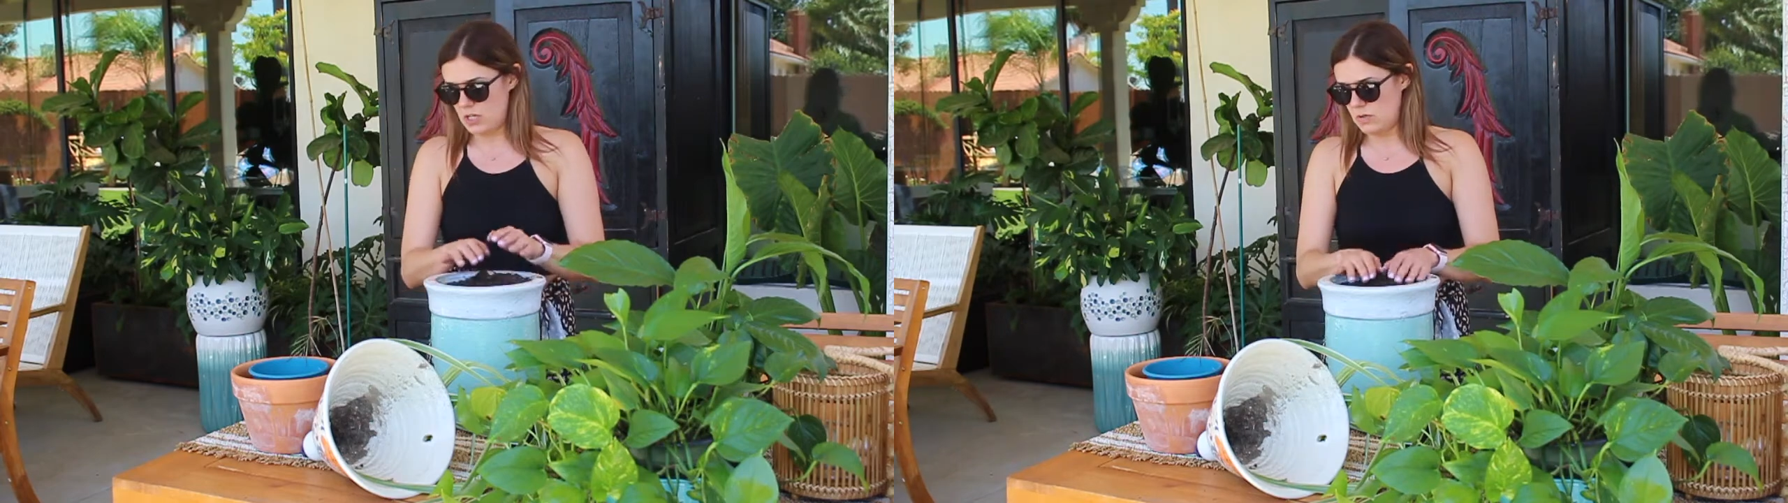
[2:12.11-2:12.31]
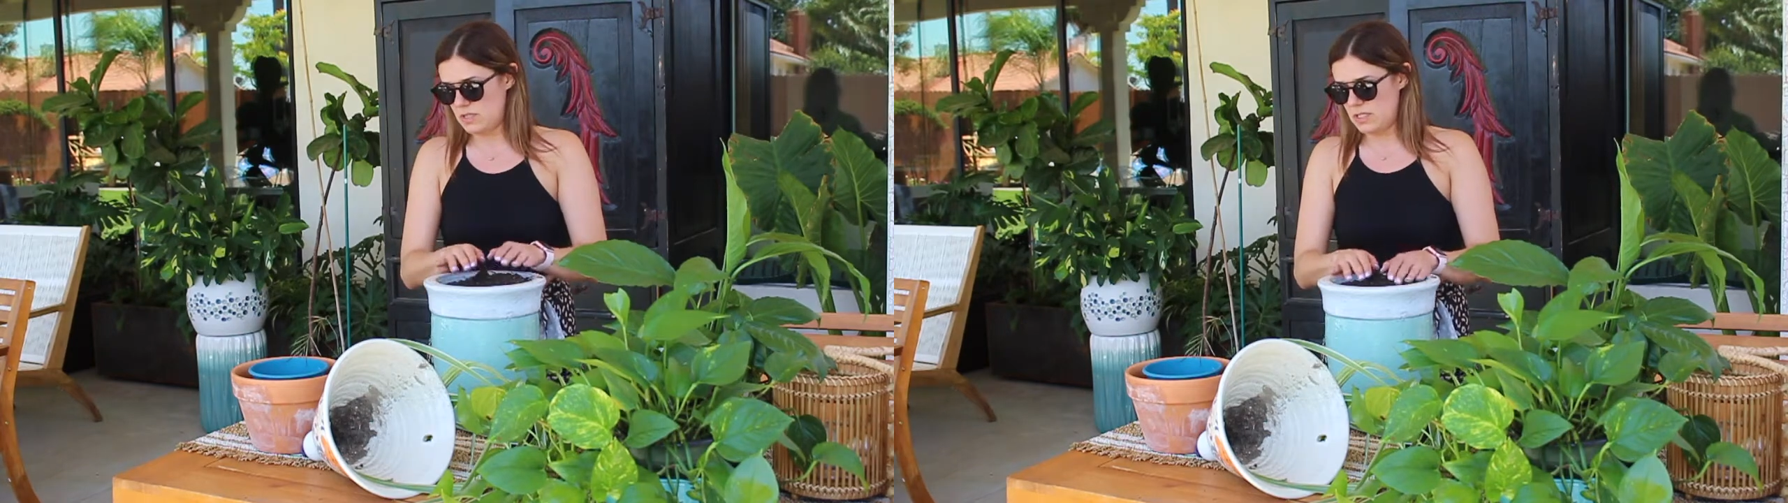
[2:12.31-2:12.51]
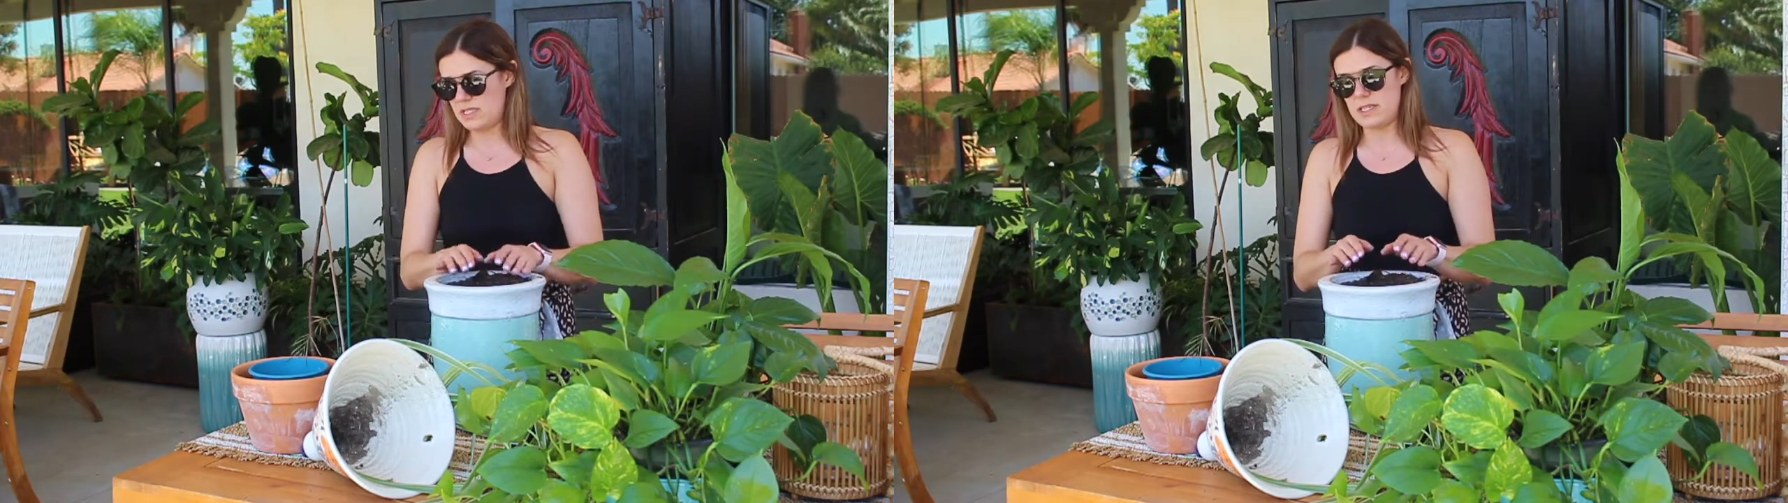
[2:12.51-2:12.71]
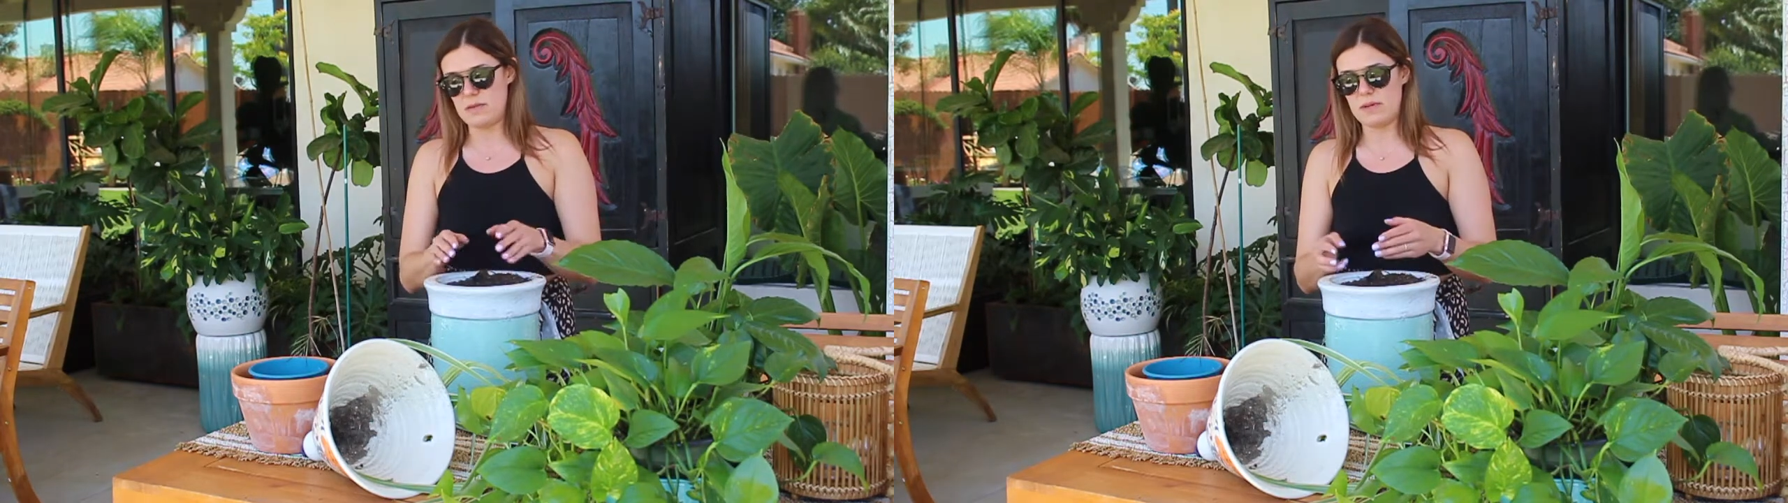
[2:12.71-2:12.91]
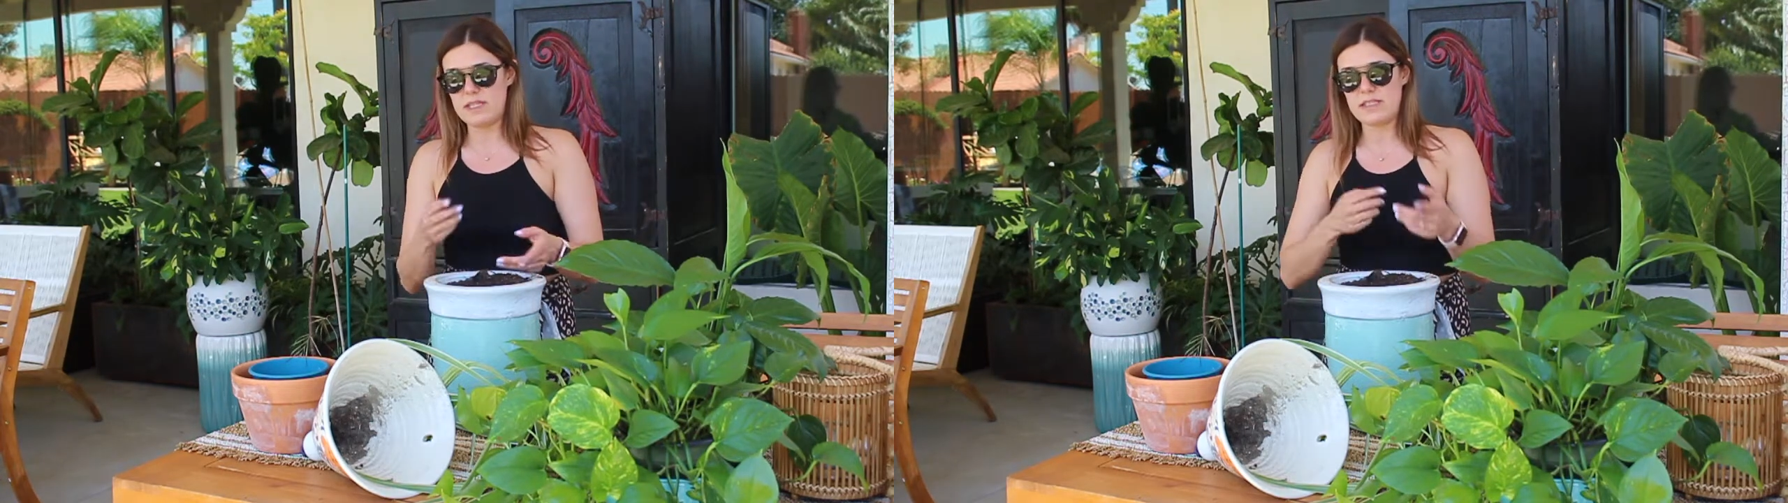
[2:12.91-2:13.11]
use this
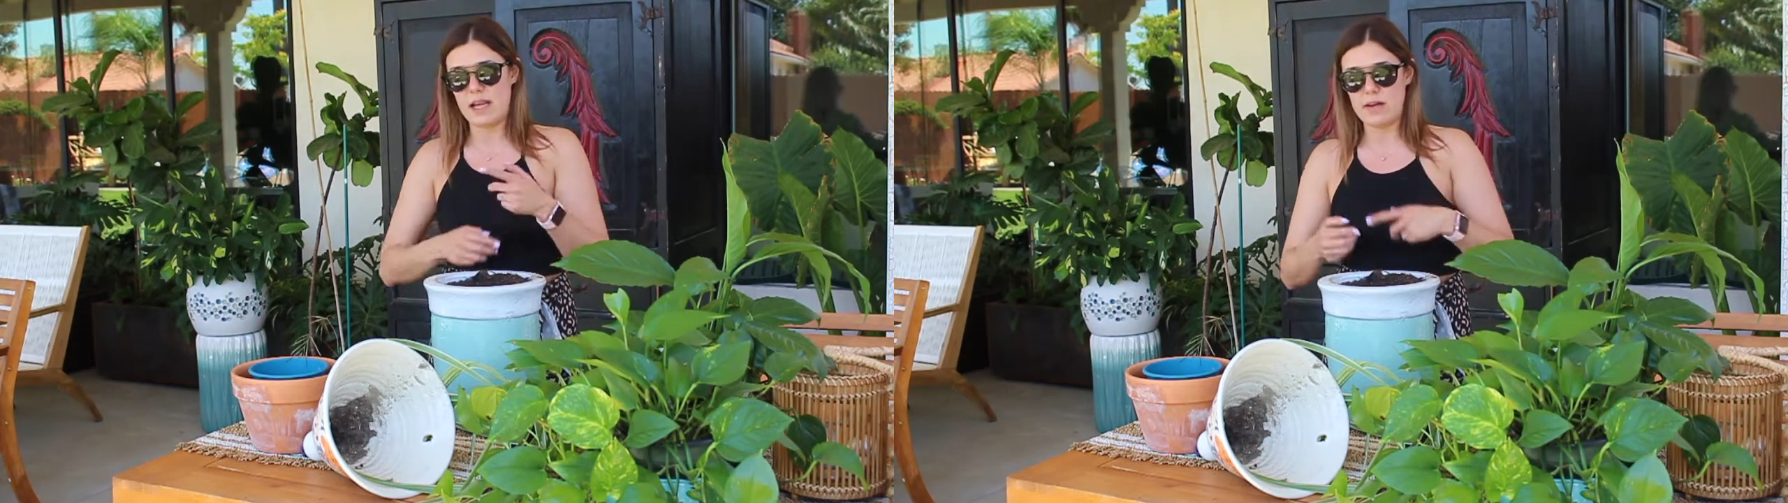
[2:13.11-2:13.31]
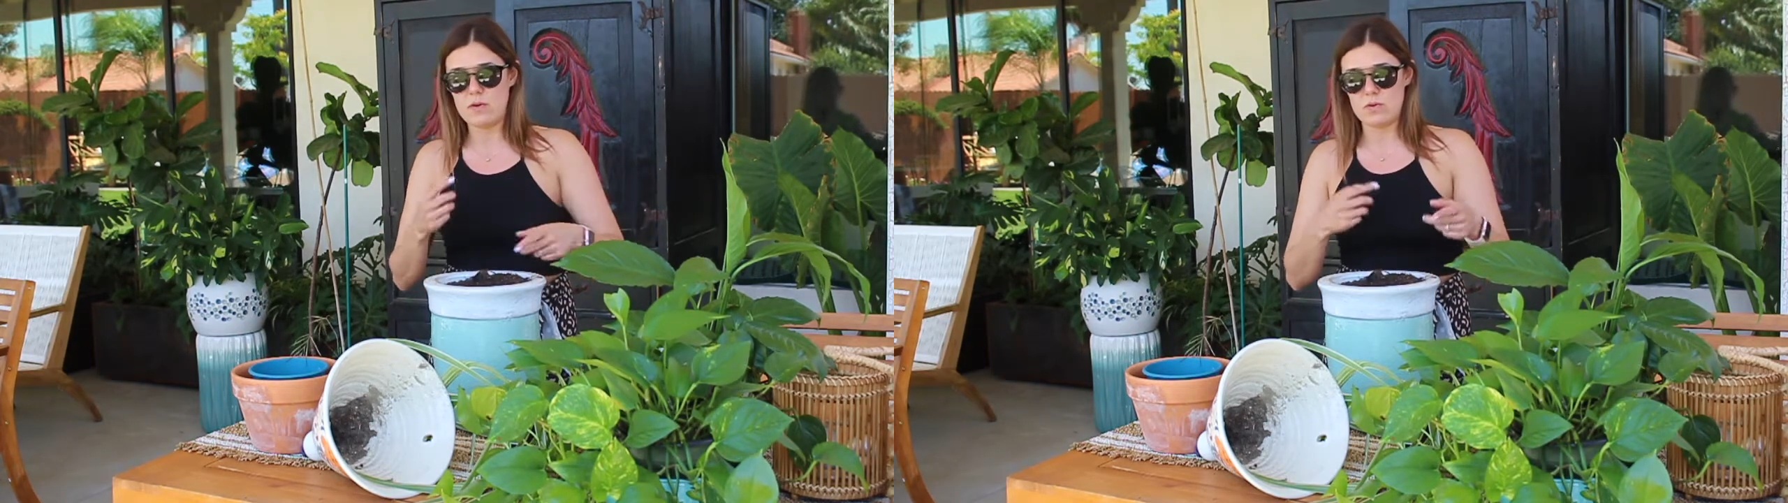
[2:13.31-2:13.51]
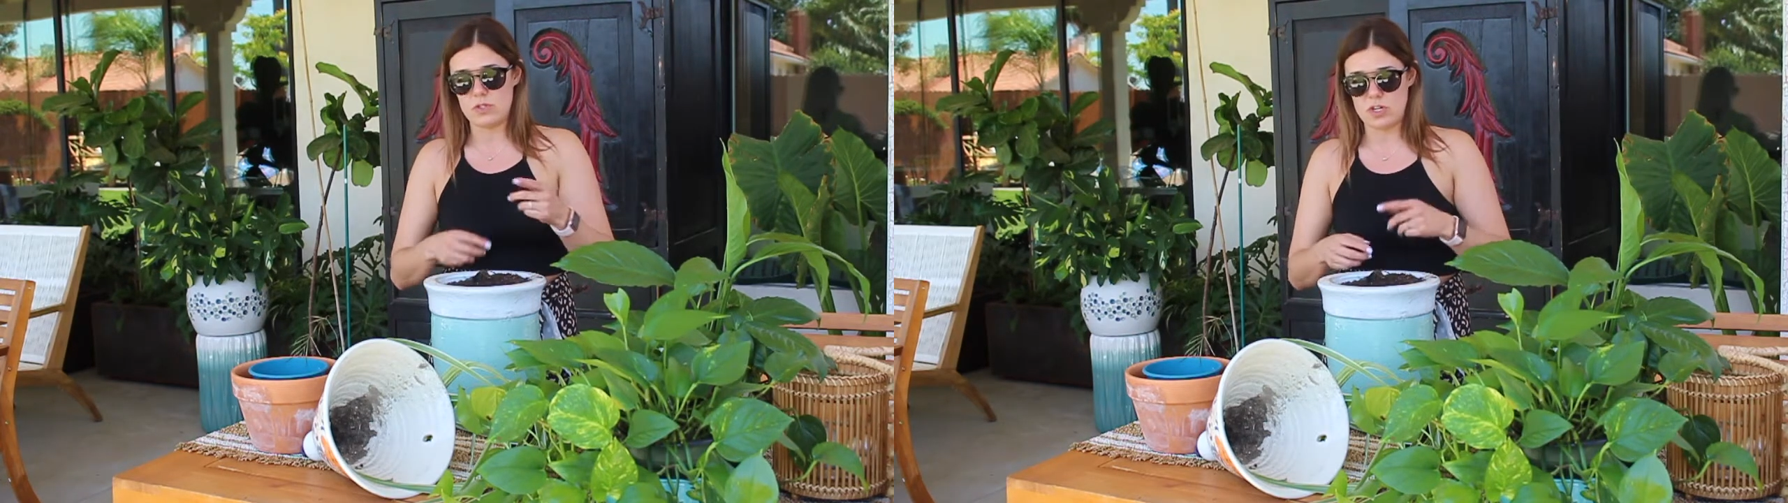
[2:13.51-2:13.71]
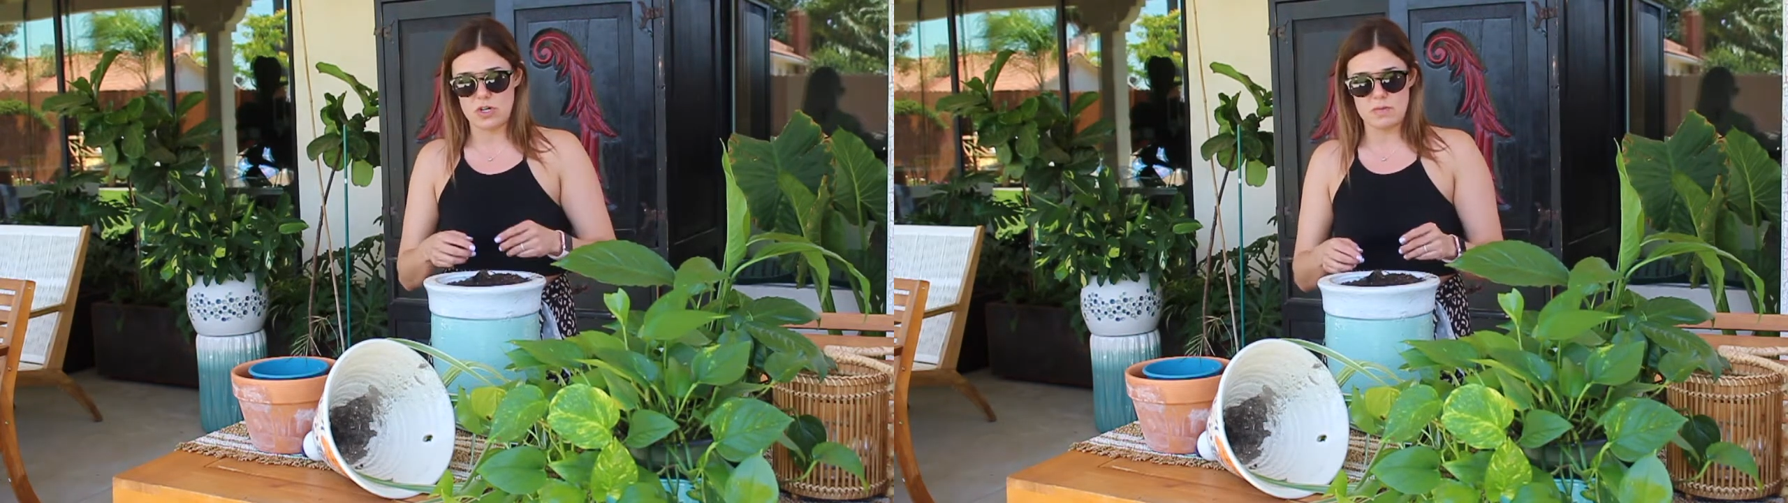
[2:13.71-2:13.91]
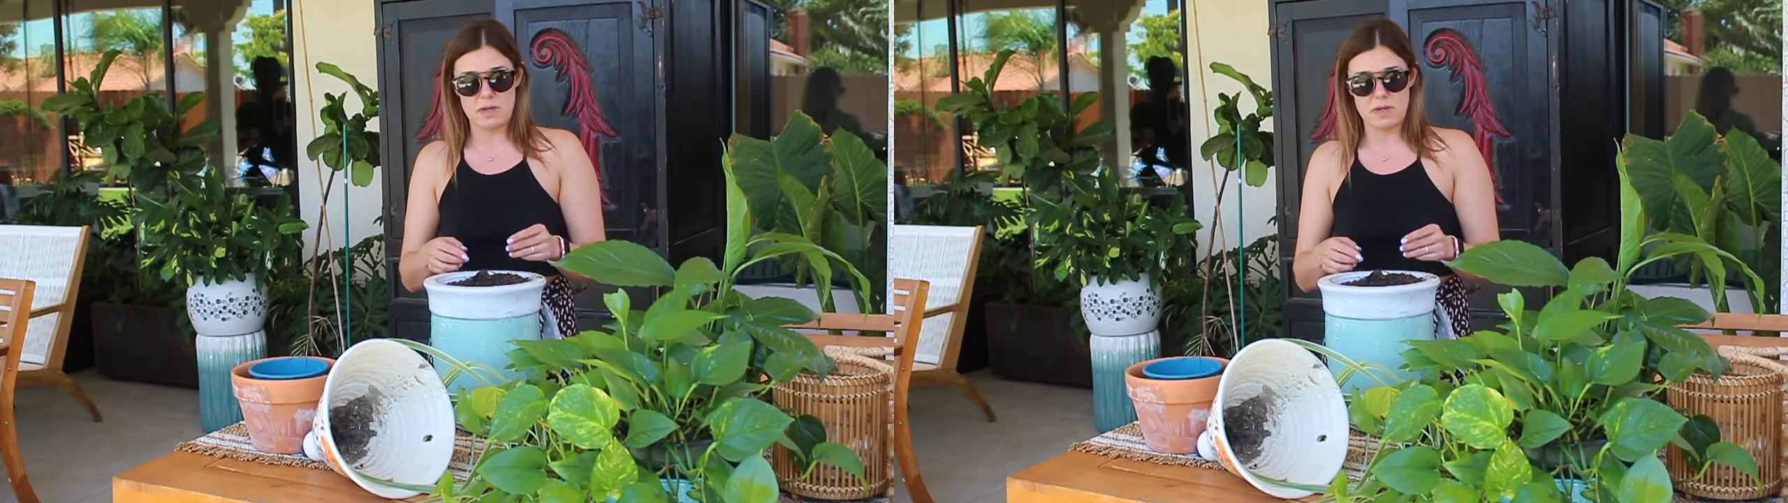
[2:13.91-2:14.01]
in recycled dirt